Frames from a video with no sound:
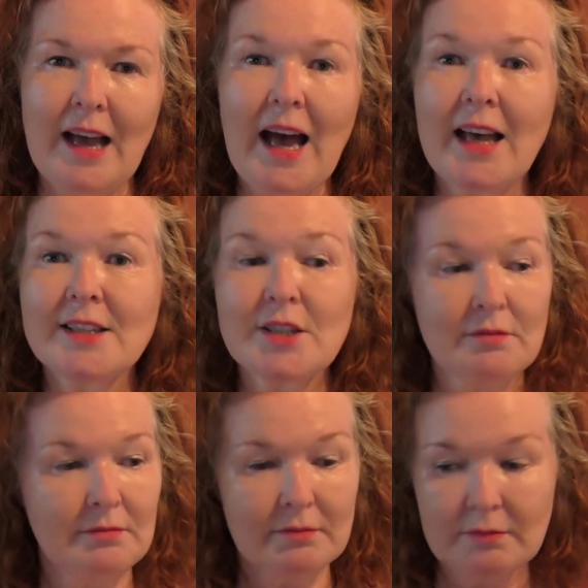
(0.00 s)
and
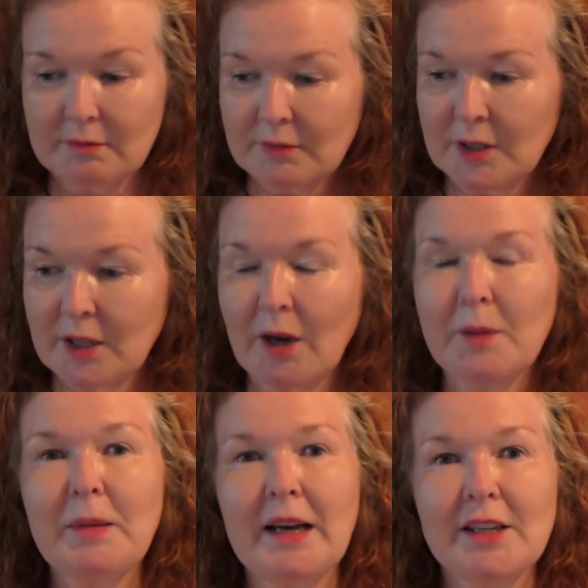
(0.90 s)

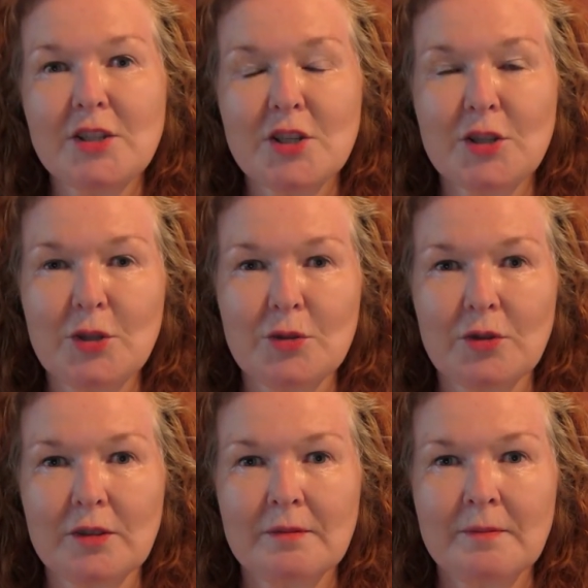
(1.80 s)
gone back to neutral.